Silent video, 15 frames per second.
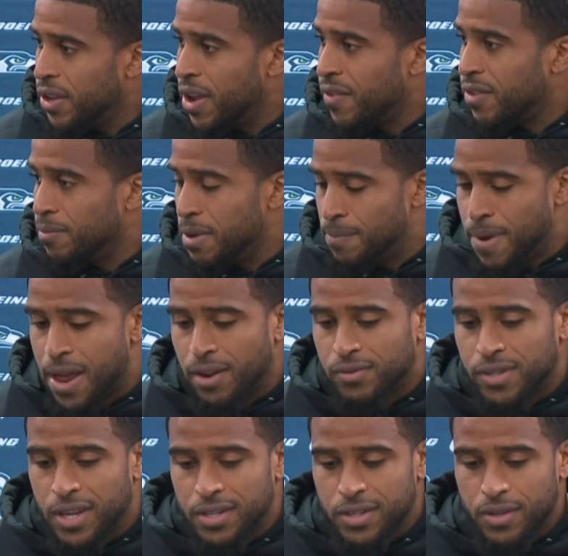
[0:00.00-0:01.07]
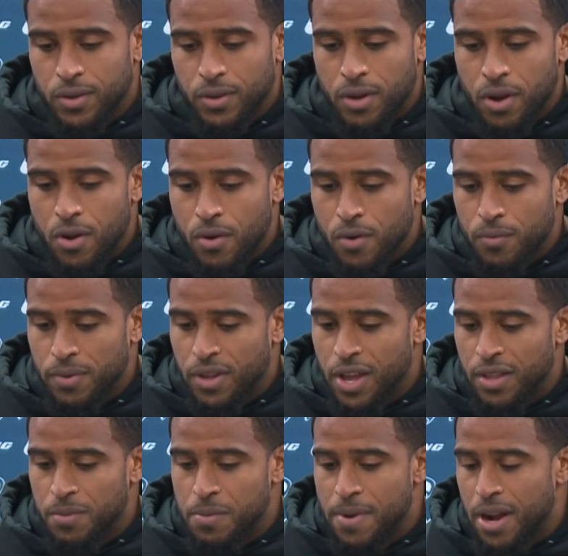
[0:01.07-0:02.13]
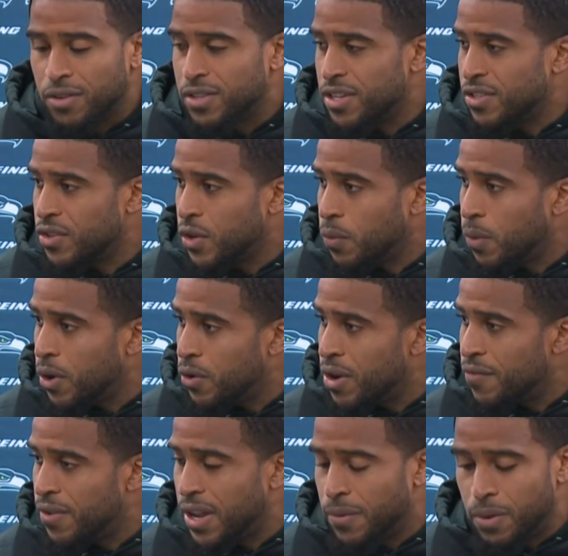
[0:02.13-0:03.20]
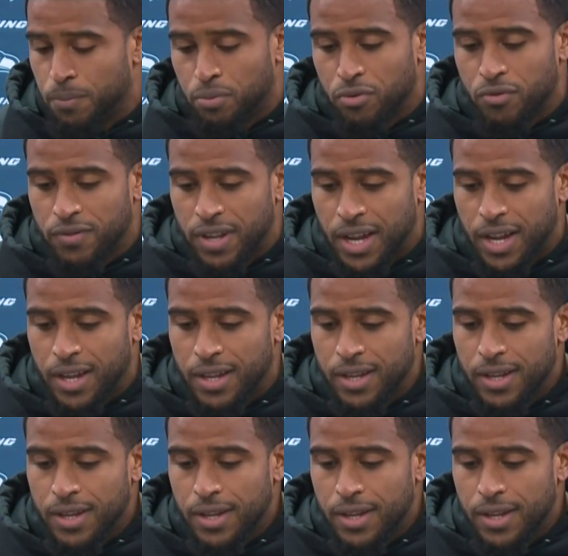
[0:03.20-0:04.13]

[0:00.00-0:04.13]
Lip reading: You have to be battle tested on the home and you have to be battle tested on the road. And I feel like we proved that.